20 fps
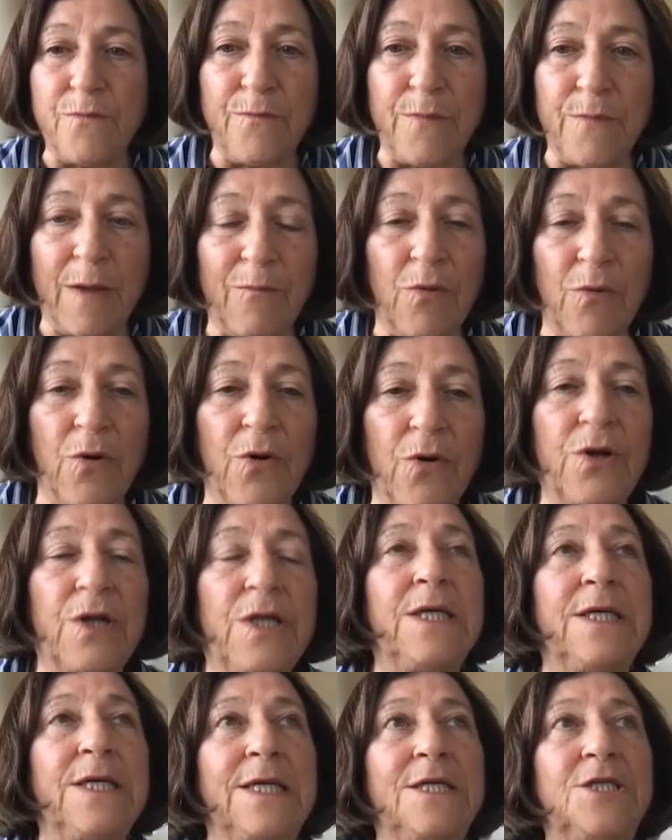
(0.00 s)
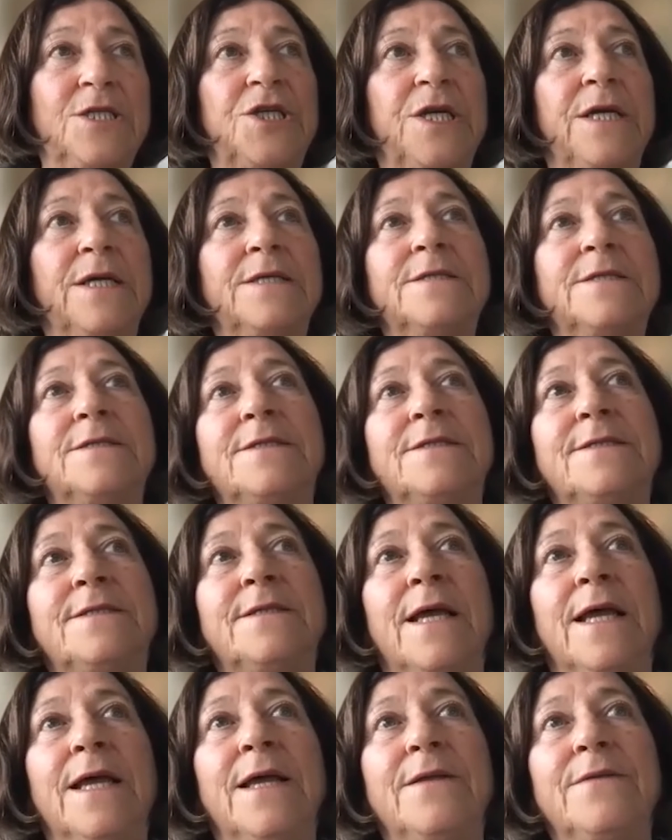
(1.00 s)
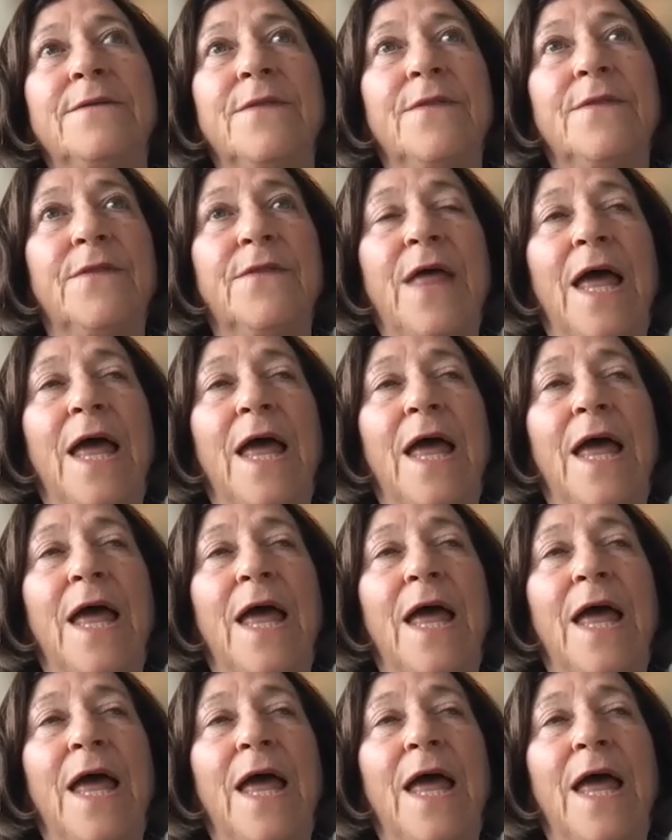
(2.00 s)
member clinicians, and